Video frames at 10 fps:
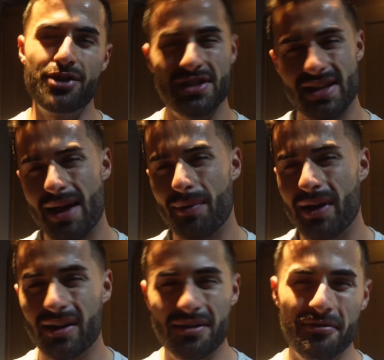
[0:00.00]
just so that way
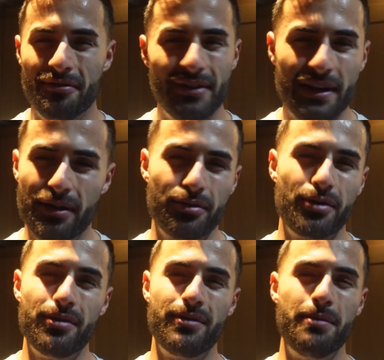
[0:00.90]
I can flick
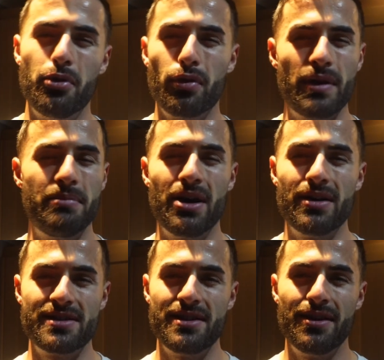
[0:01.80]
through the boring
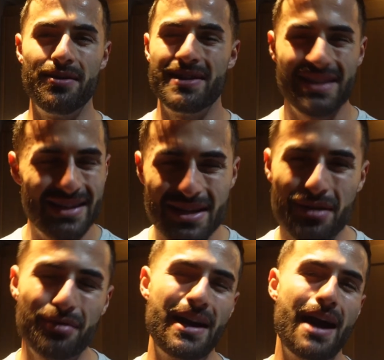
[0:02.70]
parts, you know. It's a
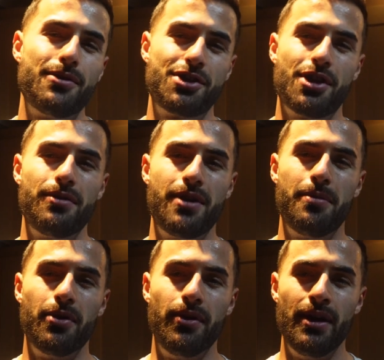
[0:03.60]
3-hour show, come
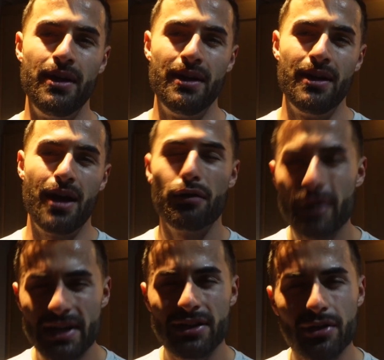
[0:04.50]
on. I
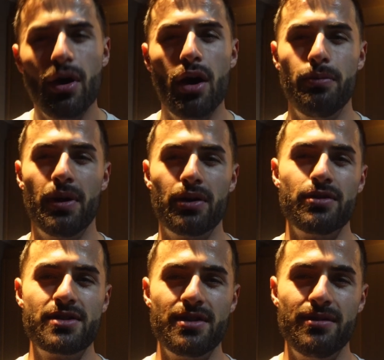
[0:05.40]
really do hope I've got
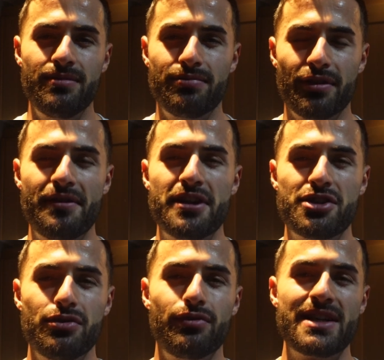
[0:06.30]
some
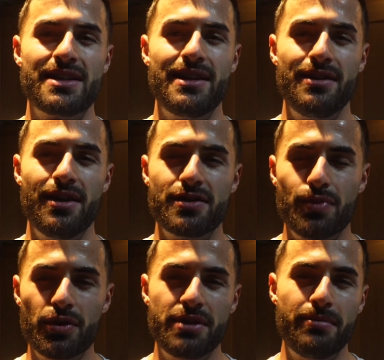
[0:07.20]
professional wrestling nerds
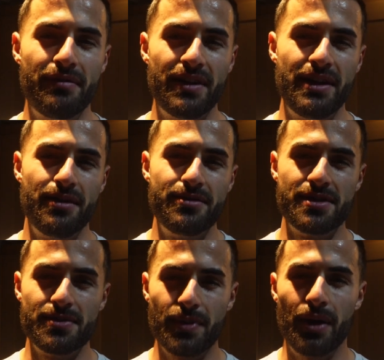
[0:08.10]
watching my videos
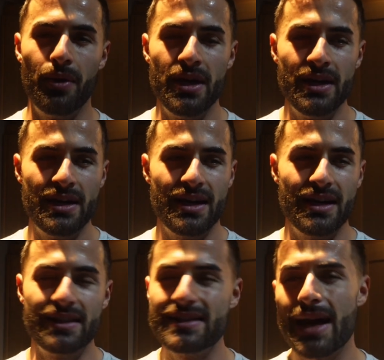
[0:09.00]
as well,
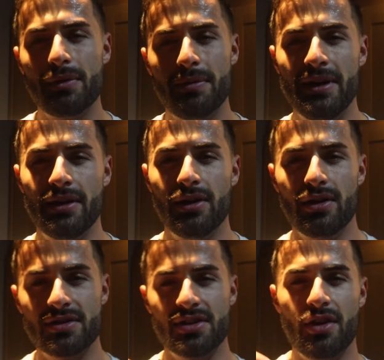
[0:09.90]
because that would mean a
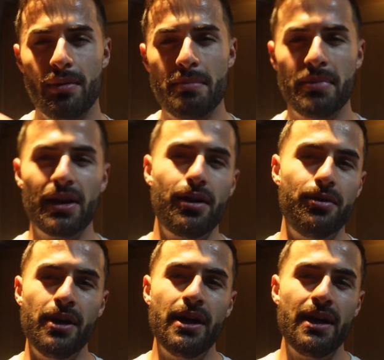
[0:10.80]
lot. So comment below
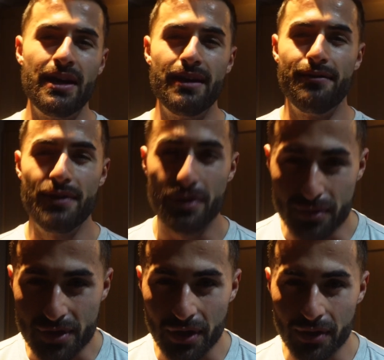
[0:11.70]
if you
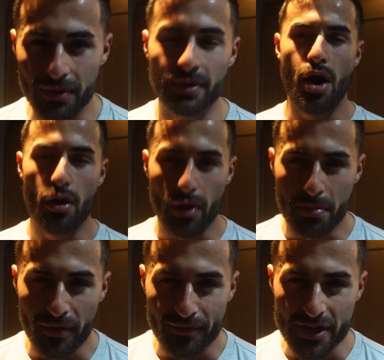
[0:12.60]
too are a
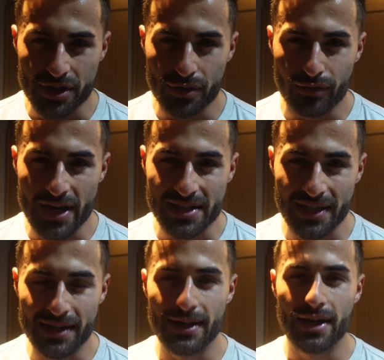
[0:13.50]
professional
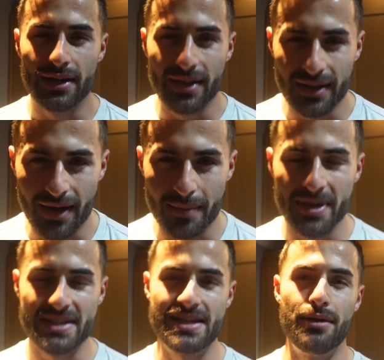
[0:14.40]
wrestling nerd like
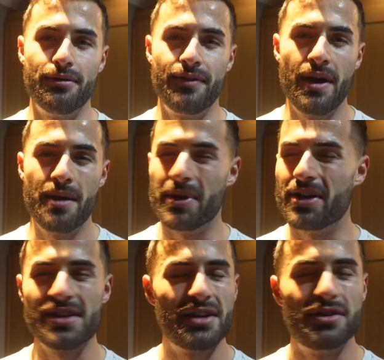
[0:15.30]
myself,
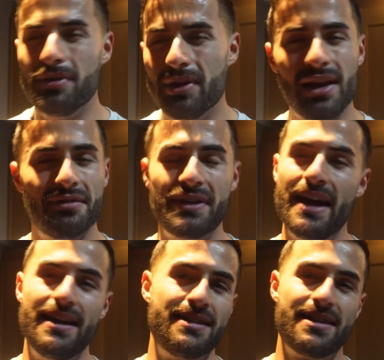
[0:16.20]
because I do love
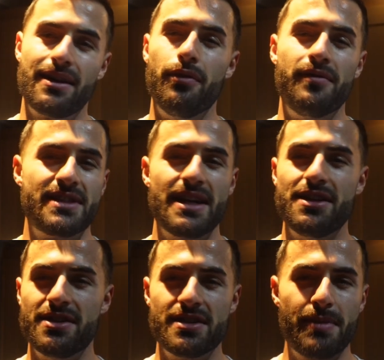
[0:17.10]
getting into
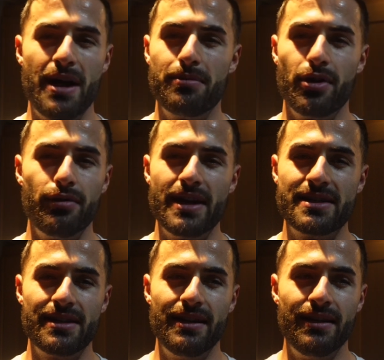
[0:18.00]
conversations about pro
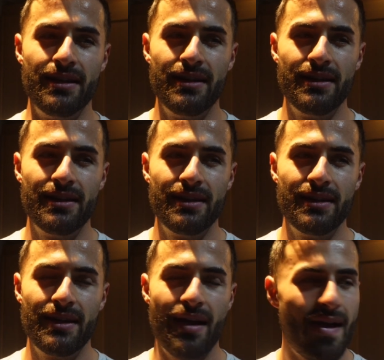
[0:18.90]
wrestling.
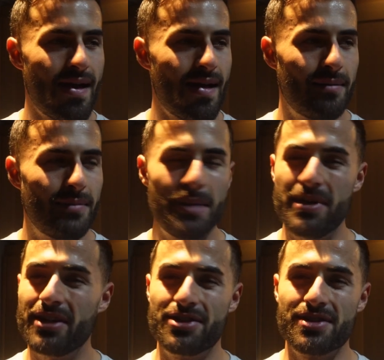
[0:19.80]
Maybe
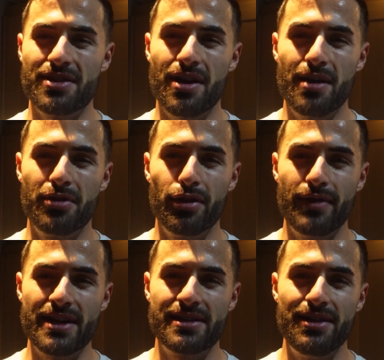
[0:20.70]
I'll just start a pro
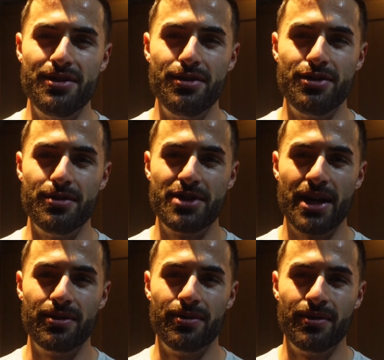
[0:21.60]
wrestling YouTube
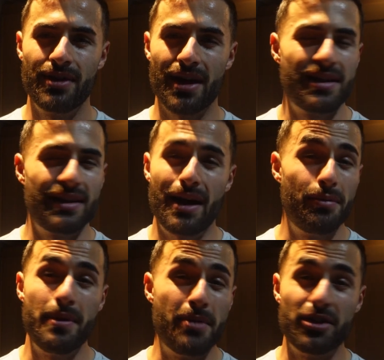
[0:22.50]
channel. I think that would
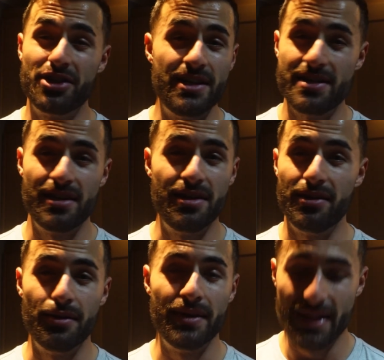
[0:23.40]
be much easier
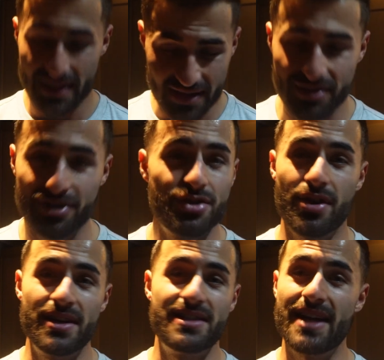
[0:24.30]
than doing this and just trying
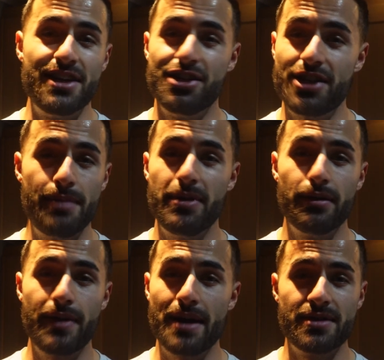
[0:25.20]
to stay in shape year
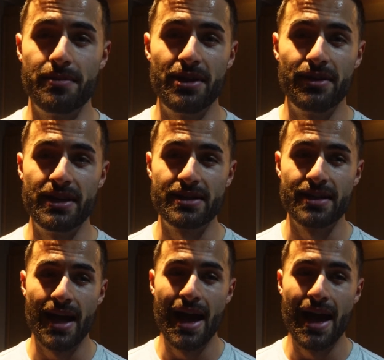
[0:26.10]
round, to be honest.